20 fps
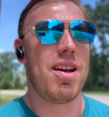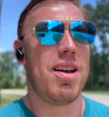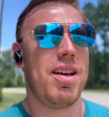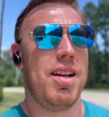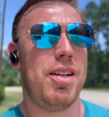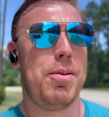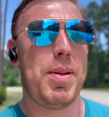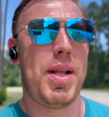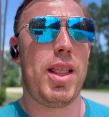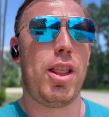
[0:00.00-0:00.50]

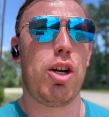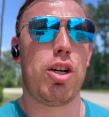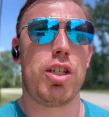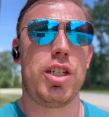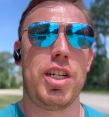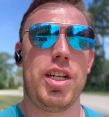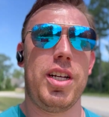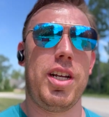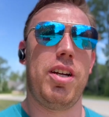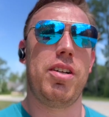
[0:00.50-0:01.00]
It's been
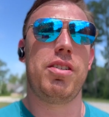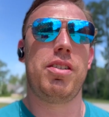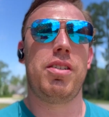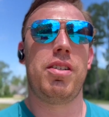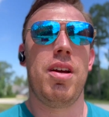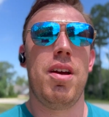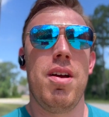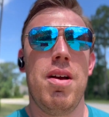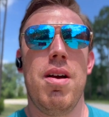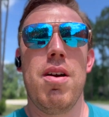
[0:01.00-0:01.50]
13 years
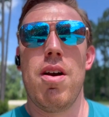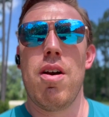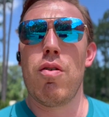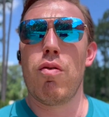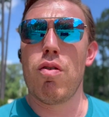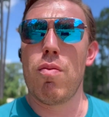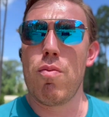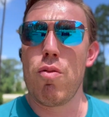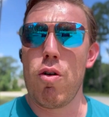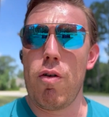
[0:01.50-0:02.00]

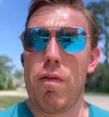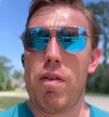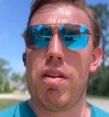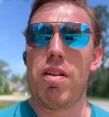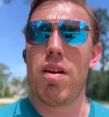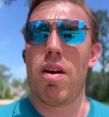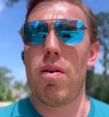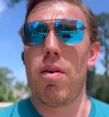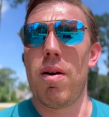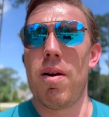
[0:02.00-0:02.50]
removed,
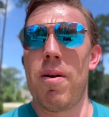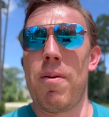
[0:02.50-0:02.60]
so